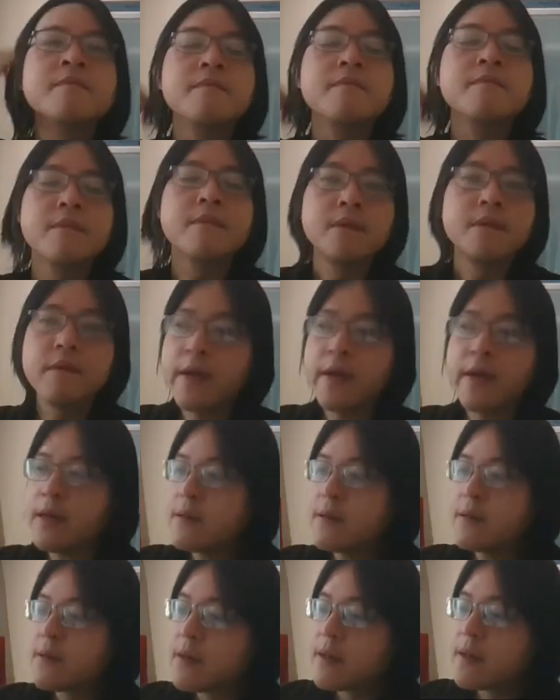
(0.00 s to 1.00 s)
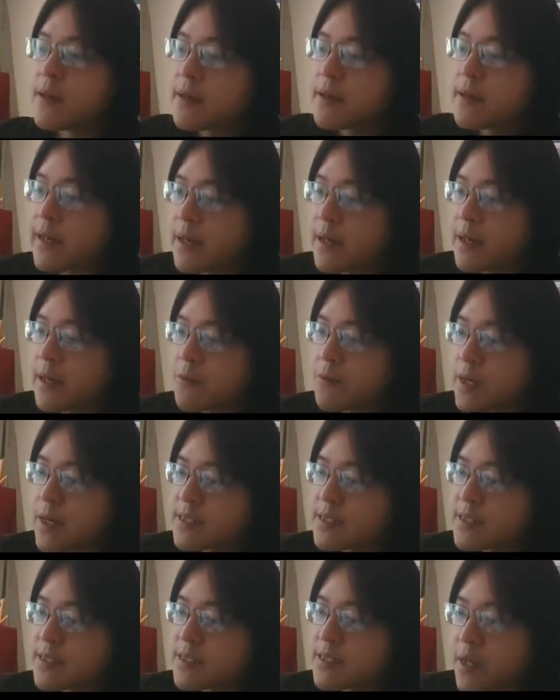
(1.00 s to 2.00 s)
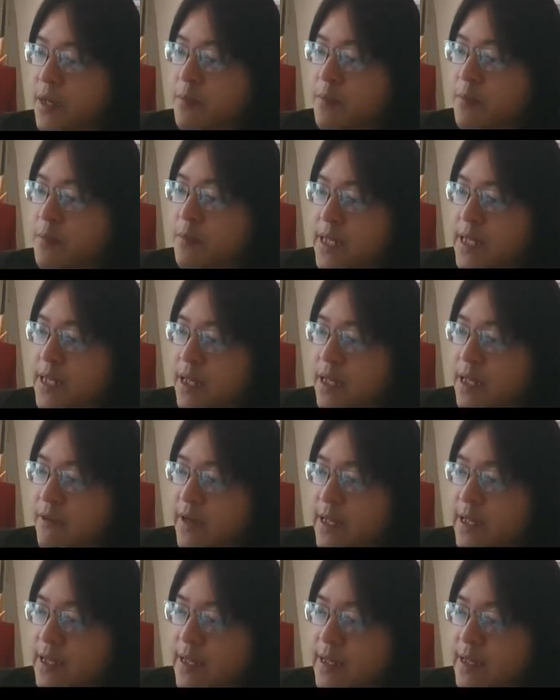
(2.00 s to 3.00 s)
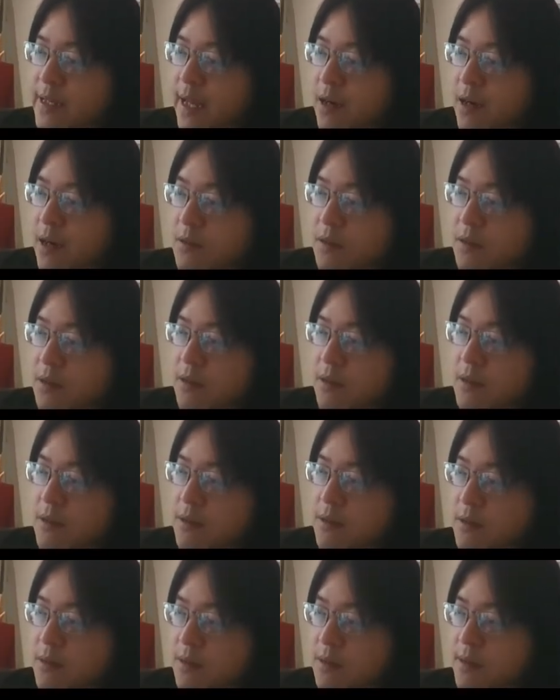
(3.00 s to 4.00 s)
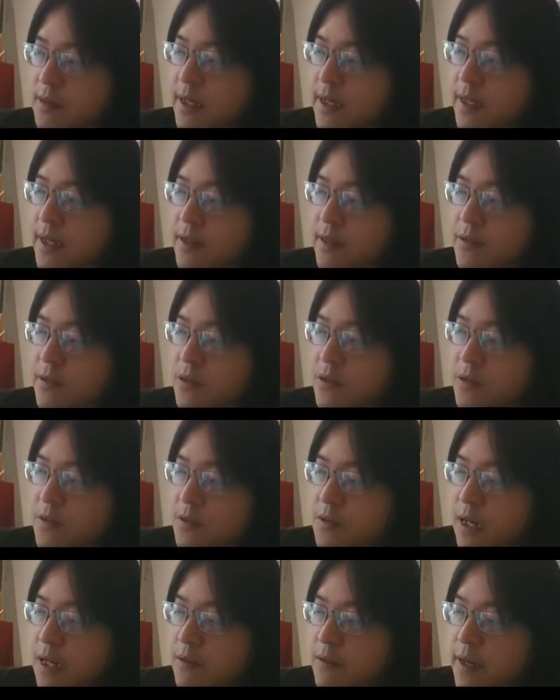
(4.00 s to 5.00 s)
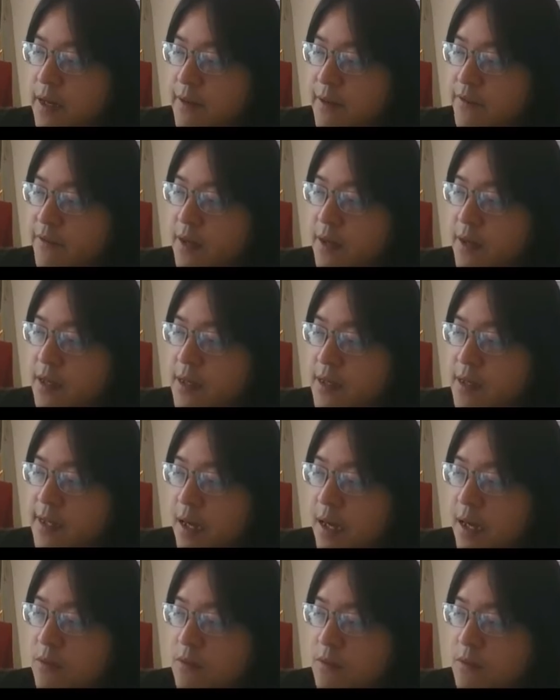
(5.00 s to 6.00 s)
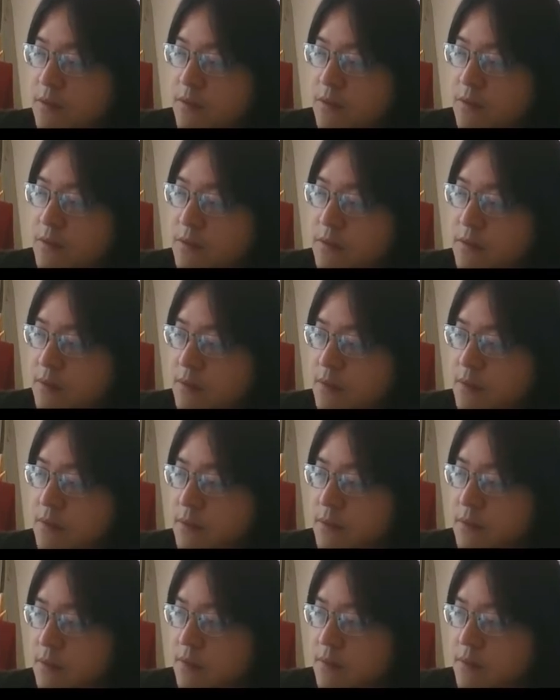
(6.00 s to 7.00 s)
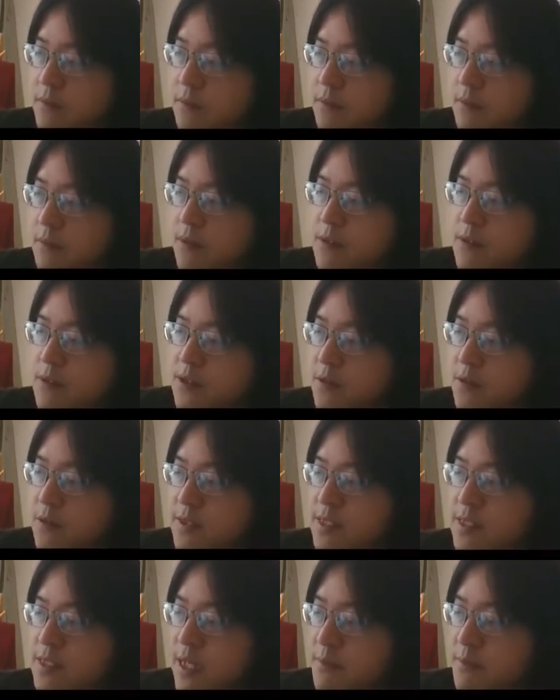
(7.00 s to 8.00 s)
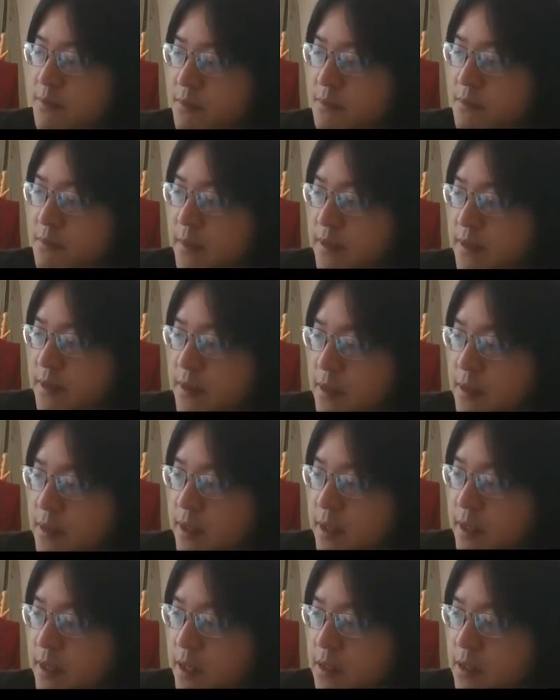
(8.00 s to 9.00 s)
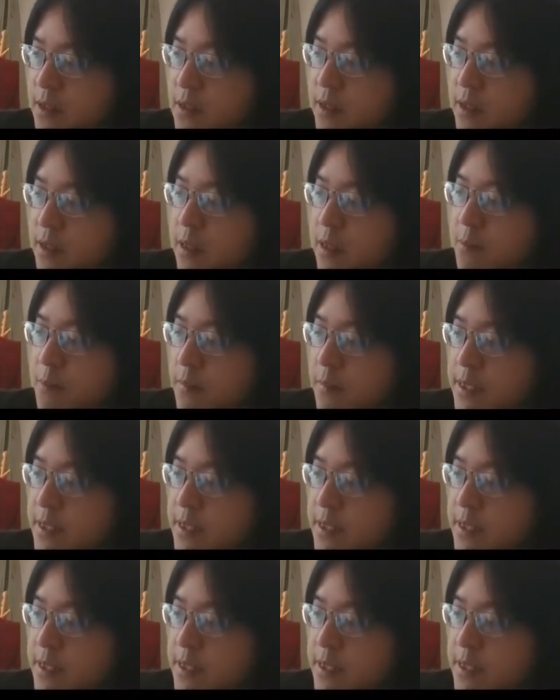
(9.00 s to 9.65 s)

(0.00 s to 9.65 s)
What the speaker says: Okay, then what is the probability of getting down? Then you calculate for the down. So same method here, but this